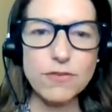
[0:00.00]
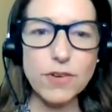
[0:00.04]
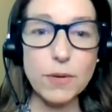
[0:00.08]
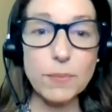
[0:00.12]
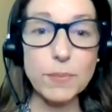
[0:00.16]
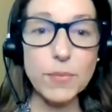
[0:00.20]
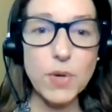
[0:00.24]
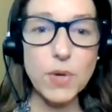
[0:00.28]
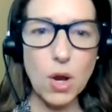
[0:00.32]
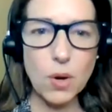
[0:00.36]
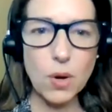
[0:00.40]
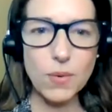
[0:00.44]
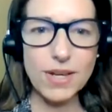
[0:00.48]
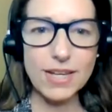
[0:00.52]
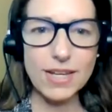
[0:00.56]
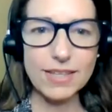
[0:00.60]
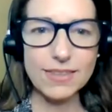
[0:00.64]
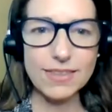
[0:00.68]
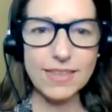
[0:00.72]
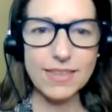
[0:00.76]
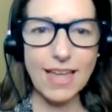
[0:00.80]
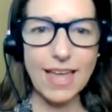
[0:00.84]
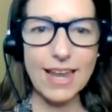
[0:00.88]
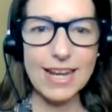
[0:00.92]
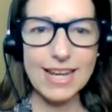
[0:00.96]
from
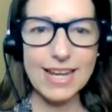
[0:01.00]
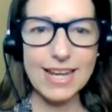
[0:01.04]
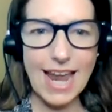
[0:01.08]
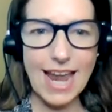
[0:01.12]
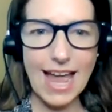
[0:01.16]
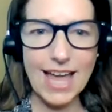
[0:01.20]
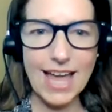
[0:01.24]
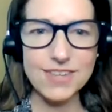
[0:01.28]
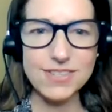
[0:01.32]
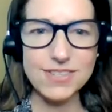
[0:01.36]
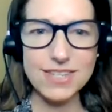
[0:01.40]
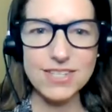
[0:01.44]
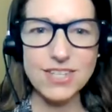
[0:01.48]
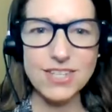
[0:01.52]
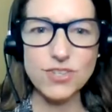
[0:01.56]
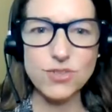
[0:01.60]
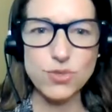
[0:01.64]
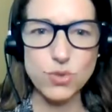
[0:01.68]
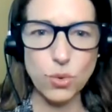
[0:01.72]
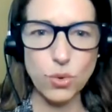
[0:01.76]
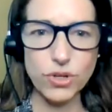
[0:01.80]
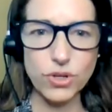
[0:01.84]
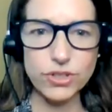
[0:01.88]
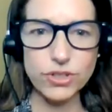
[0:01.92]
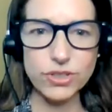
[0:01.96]
knowing that it has a
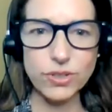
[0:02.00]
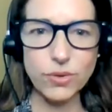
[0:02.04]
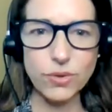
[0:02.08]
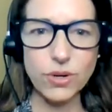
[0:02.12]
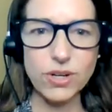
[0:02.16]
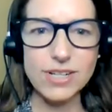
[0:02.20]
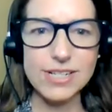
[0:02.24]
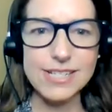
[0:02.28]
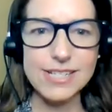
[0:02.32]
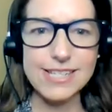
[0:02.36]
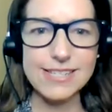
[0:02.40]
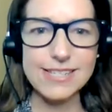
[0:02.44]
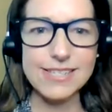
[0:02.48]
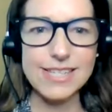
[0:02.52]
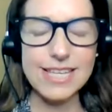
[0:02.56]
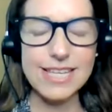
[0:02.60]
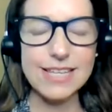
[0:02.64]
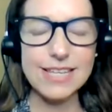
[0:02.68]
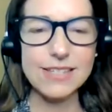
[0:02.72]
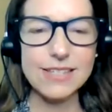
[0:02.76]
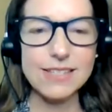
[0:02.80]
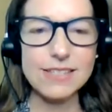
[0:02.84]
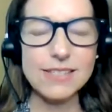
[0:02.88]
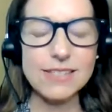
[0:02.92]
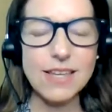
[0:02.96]
disorder or a
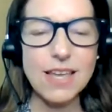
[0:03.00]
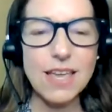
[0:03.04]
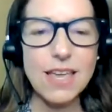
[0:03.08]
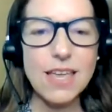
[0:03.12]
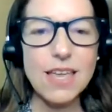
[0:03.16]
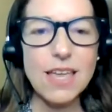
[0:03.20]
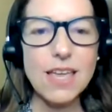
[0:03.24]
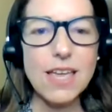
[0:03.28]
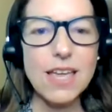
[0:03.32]
disease.